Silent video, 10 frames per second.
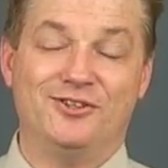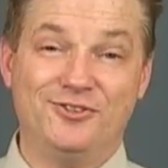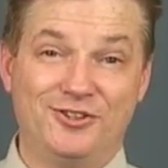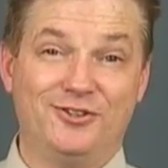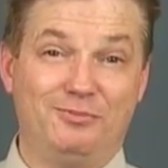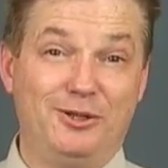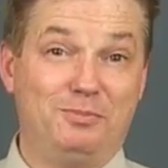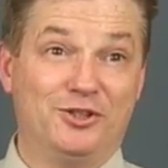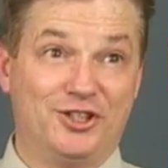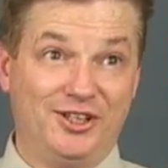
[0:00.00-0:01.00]
Those two
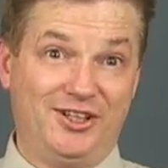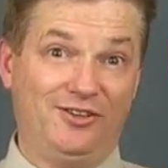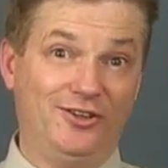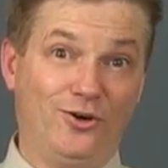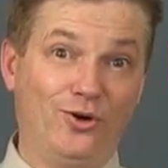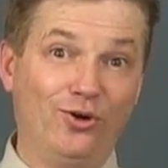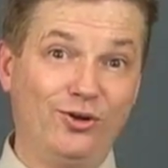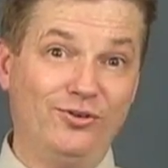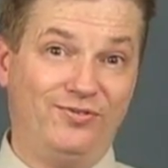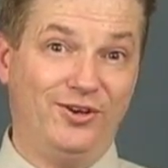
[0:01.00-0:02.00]
people shut down the
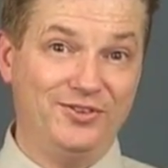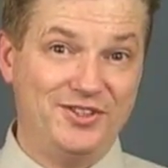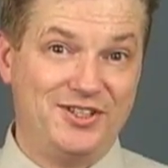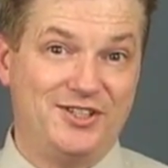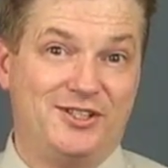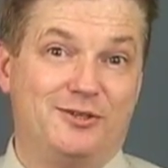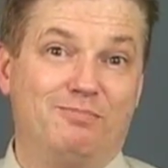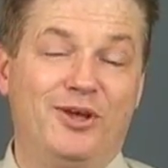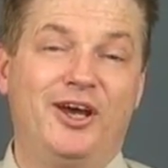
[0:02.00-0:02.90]
whole phone system